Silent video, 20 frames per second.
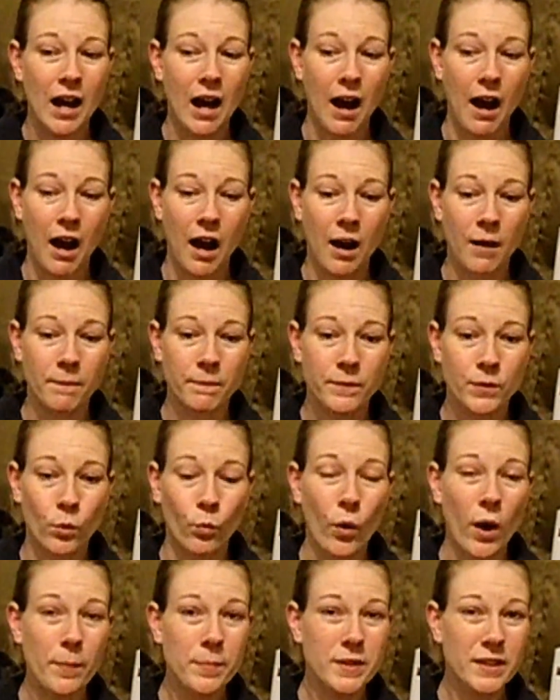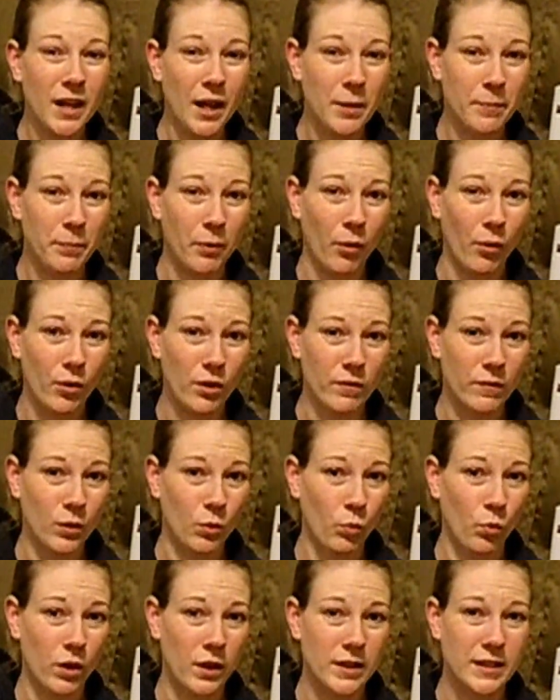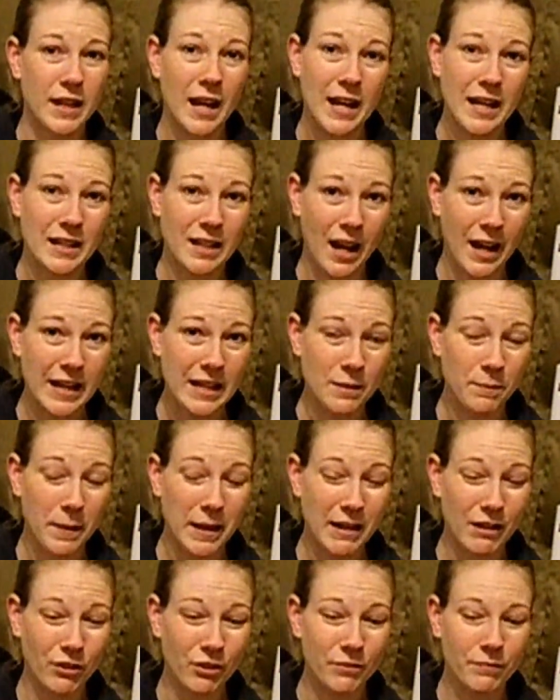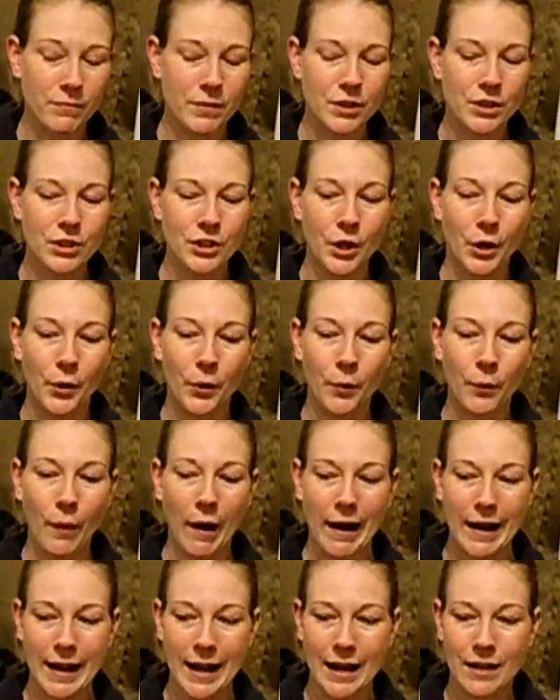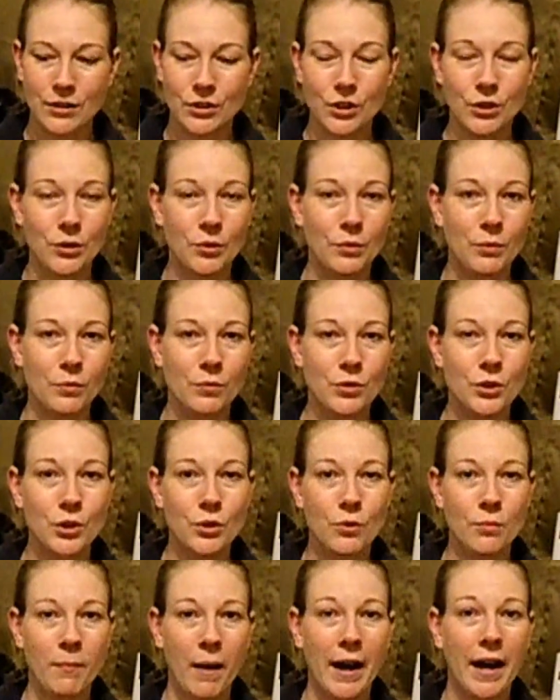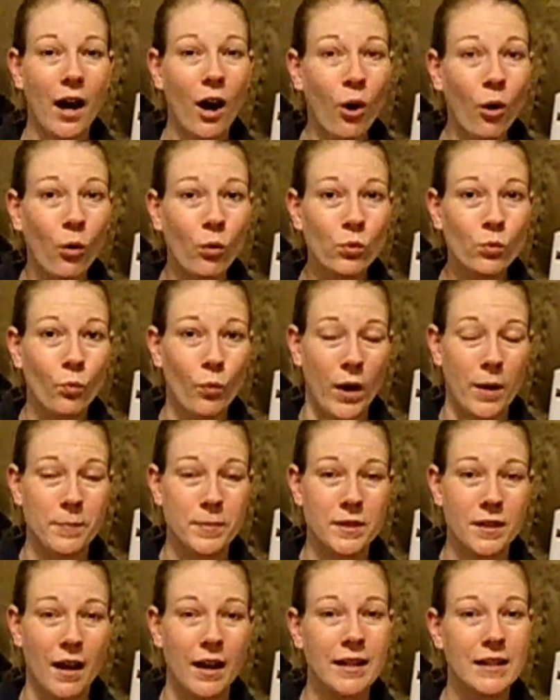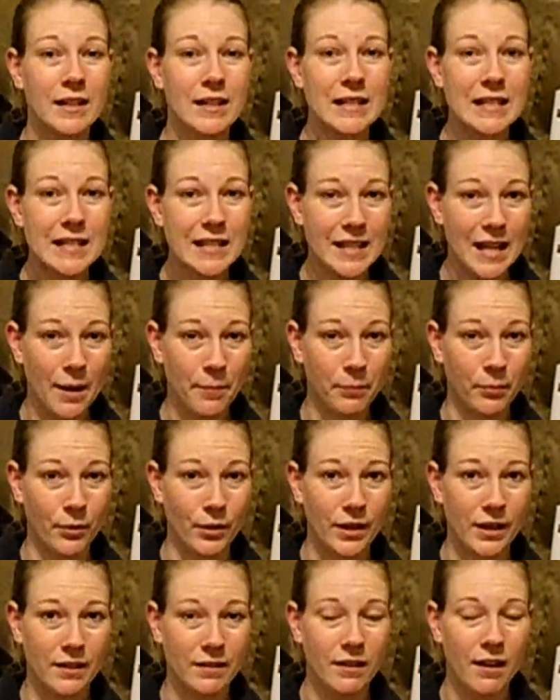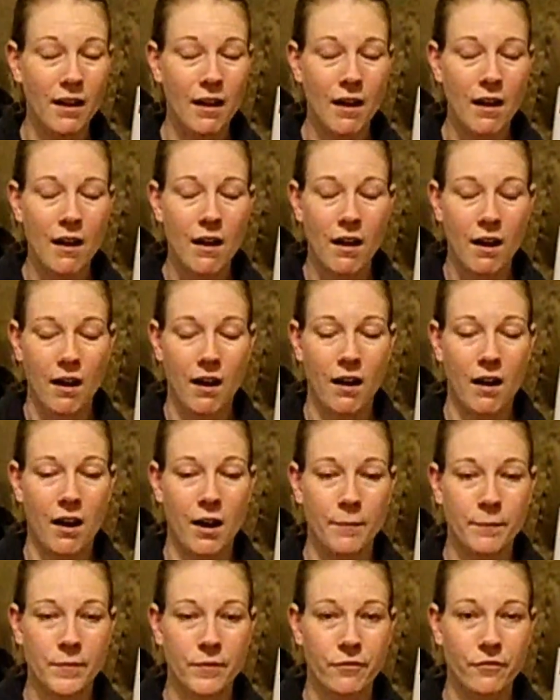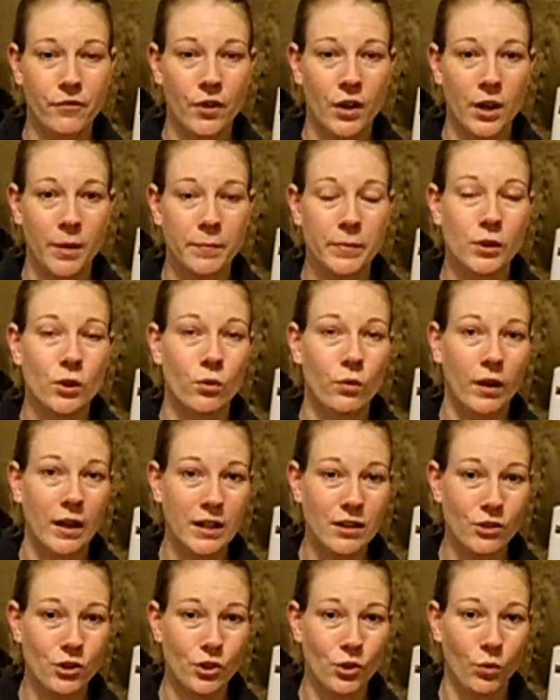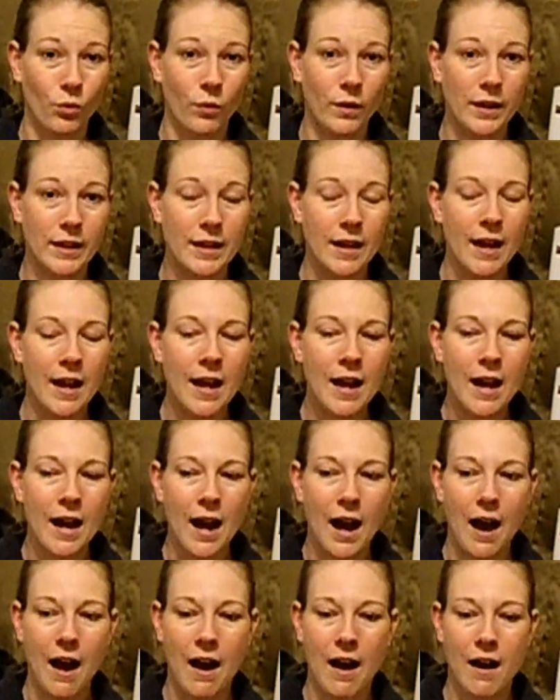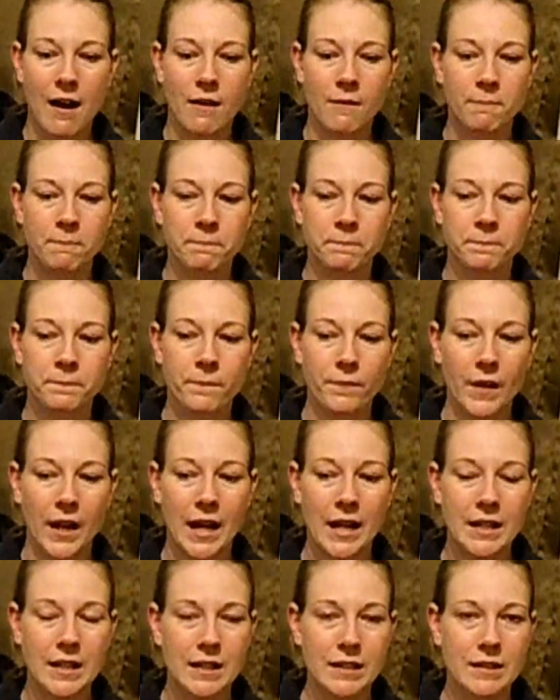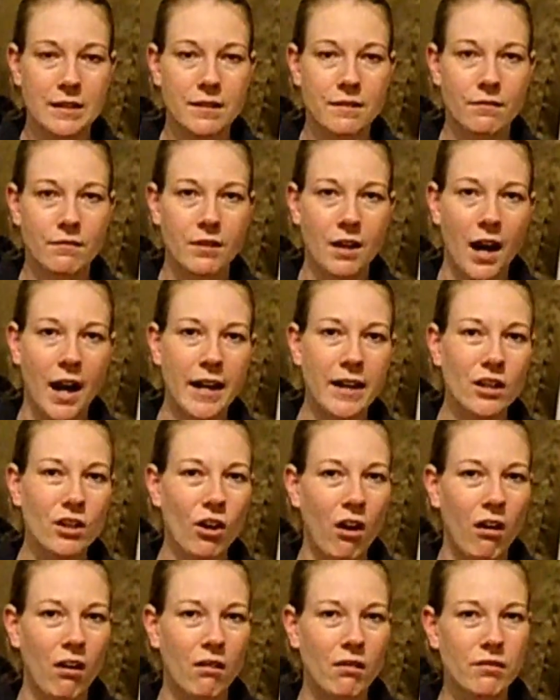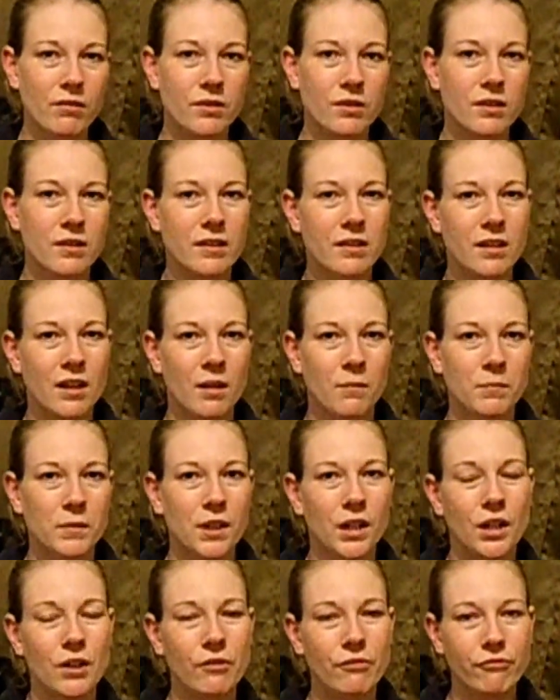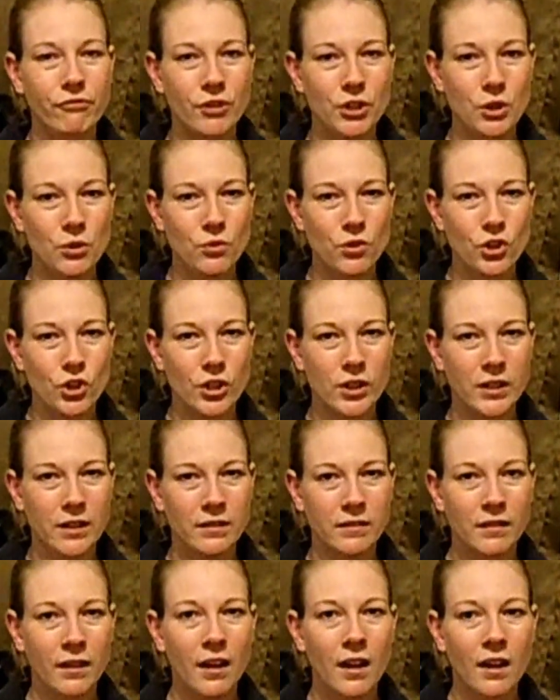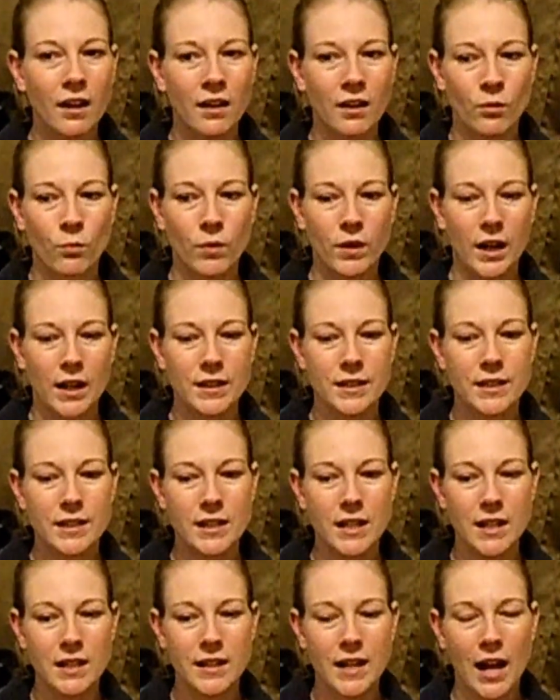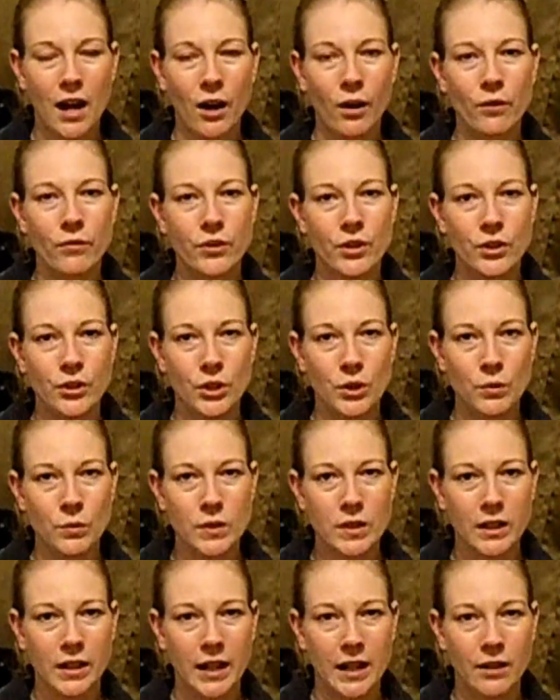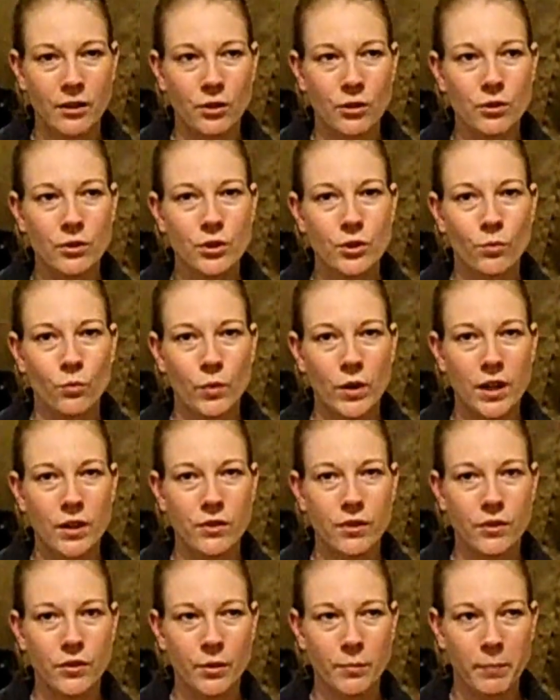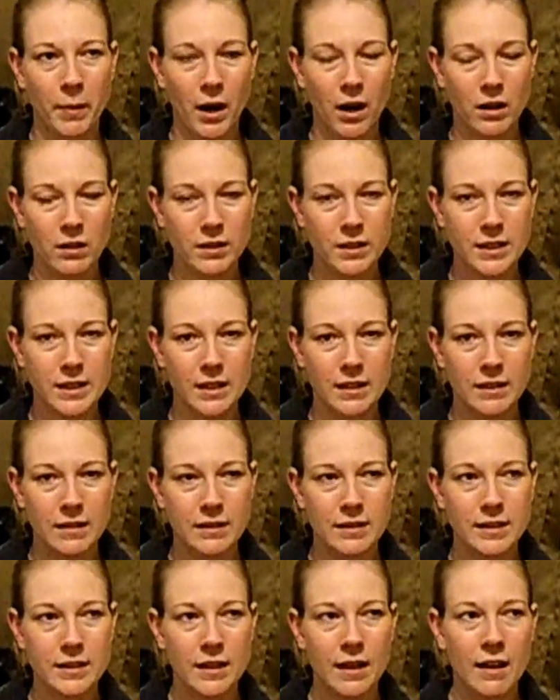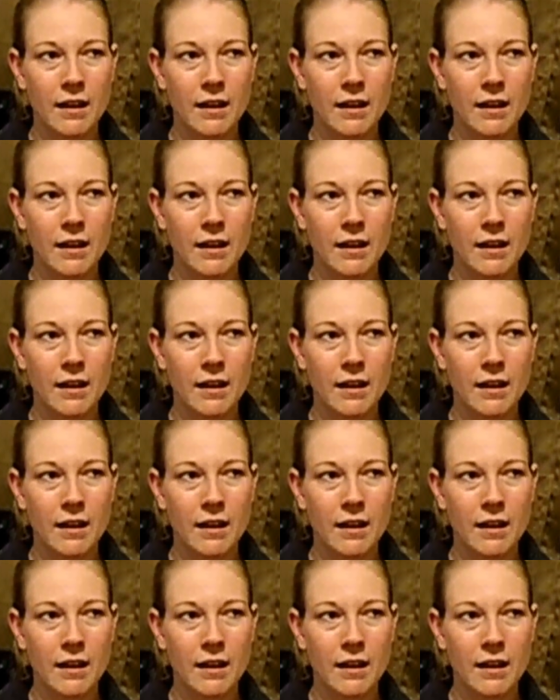The website part of it was a nightmare, so I had to do my own website separate from Crate Joy, and it's kind of caused some confusion when I send out the newsletters with the boxes.